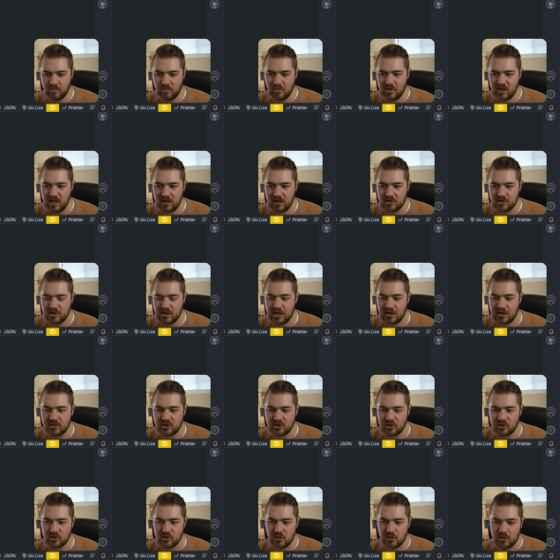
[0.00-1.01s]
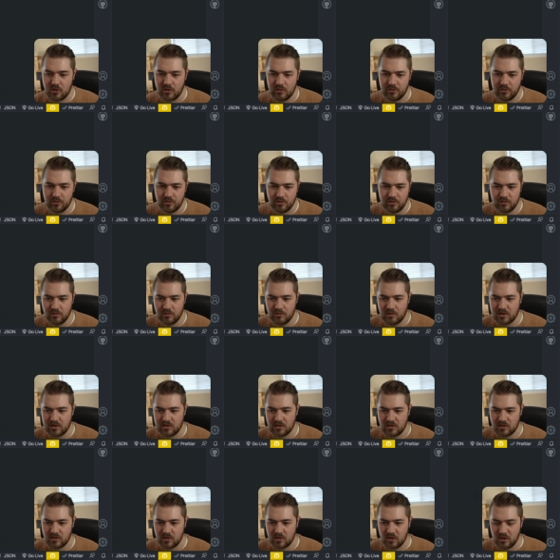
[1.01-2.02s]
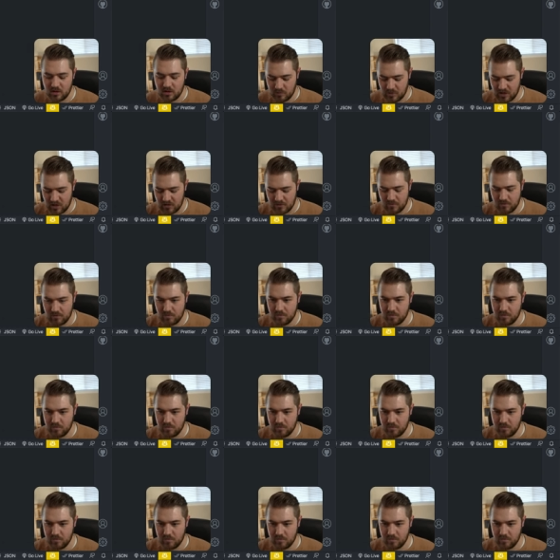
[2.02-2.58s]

dash dash serve as our start command.